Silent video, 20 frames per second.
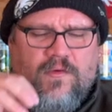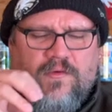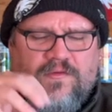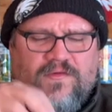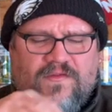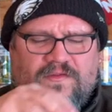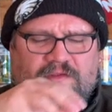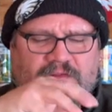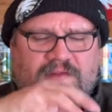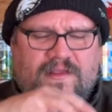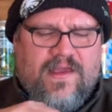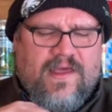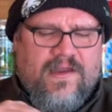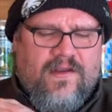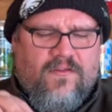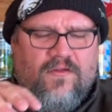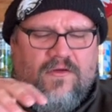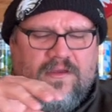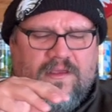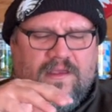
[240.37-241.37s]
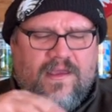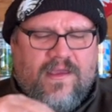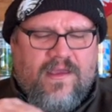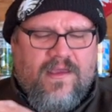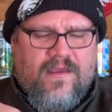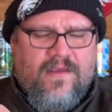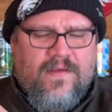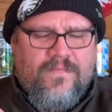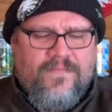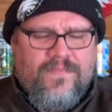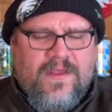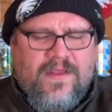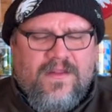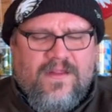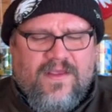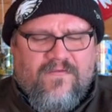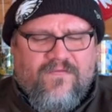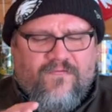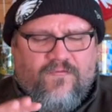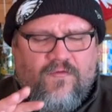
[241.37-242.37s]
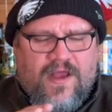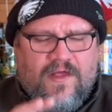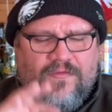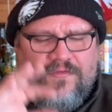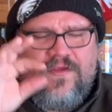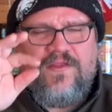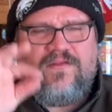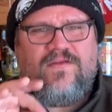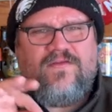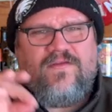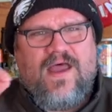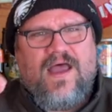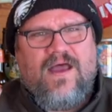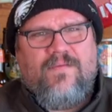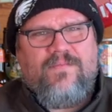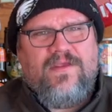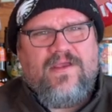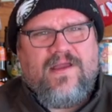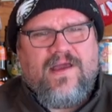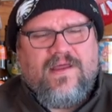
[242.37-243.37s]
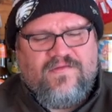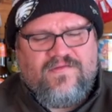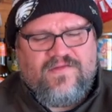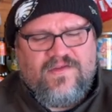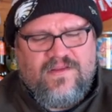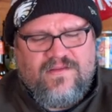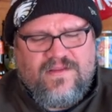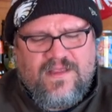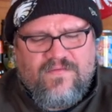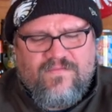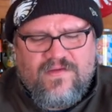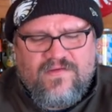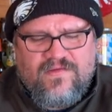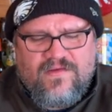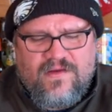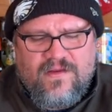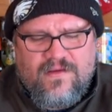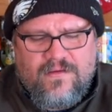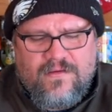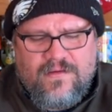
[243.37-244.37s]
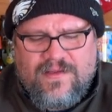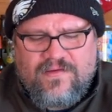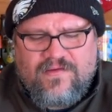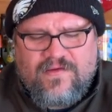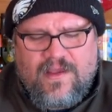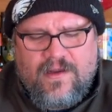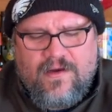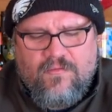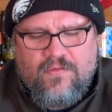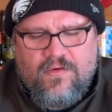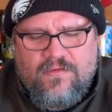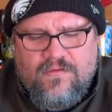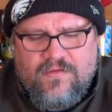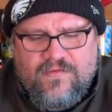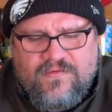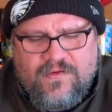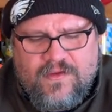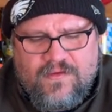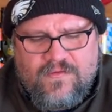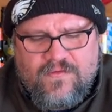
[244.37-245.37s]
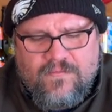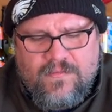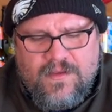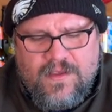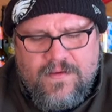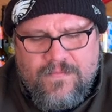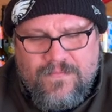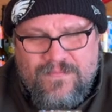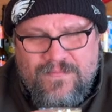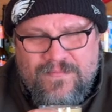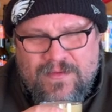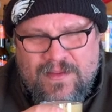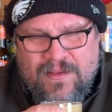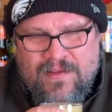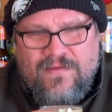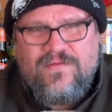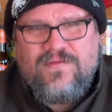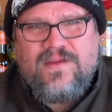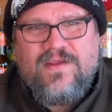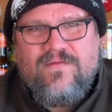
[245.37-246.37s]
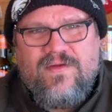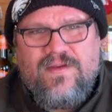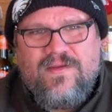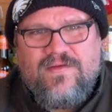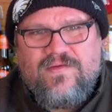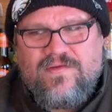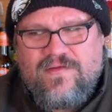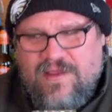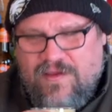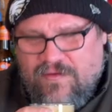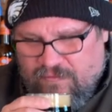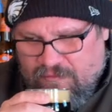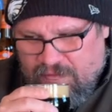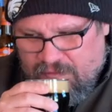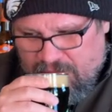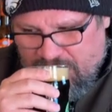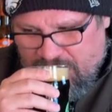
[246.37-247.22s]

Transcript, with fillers: ones, I think they kind of look uh, like frothy at the top, but you kind of see divots in it. That's kind of what it looks like to me. Let's give it a sniff.